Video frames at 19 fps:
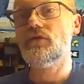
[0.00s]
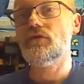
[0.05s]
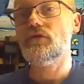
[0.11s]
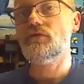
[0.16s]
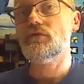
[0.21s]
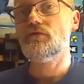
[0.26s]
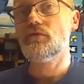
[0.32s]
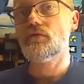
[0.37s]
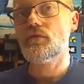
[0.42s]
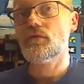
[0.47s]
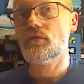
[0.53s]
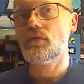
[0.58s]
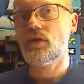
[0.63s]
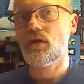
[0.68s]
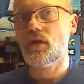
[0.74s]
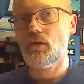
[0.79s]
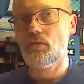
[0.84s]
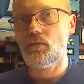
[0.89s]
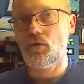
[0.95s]
you
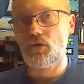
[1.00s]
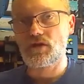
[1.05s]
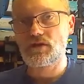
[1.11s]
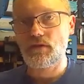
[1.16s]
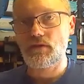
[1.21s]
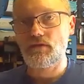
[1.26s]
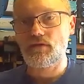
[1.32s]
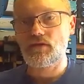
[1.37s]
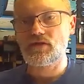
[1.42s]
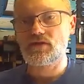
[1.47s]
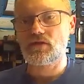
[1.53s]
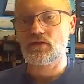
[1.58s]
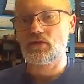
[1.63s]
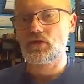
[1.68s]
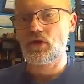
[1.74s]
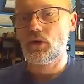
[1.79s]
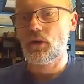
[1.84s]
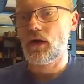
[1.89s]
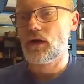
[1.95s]
are more experienced and
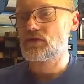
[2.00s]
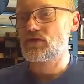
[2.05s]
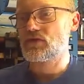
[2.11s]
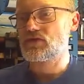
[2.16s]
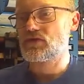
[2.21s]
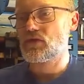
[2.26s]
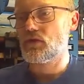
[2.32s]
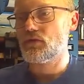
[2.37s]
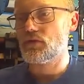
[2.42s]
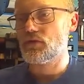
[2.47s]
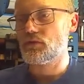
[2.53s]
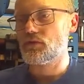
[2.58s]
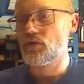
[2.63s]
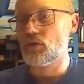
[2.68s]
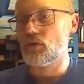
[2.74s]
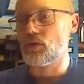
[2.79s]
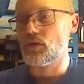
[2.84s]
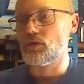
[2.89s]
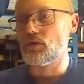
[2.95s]
know how to solve the
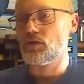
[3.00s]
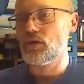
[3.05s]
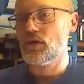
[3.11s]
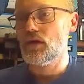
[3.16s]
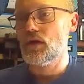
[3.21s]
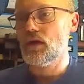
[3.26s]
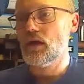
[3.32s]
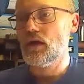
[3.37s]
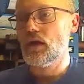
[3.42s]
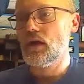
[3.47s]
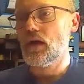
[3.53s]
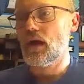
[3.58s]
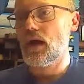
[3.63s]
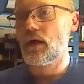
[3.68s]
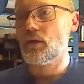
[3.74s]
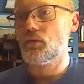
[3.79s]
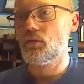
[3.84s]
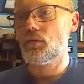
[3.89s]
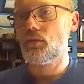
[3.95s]
problem
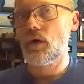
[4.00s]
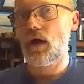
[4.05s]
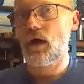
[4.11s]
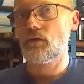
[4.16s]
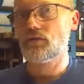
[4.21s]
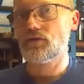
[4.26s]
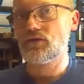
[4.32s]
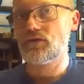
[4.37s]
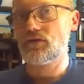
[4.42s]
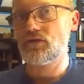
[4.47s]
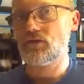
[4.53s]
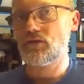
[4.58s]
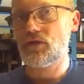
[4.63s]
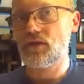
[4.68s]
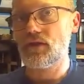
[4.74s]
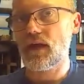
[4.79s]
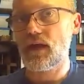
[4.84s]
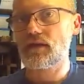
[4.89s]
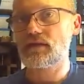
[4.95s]
and how to do the
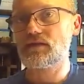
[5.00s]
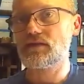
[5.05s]
next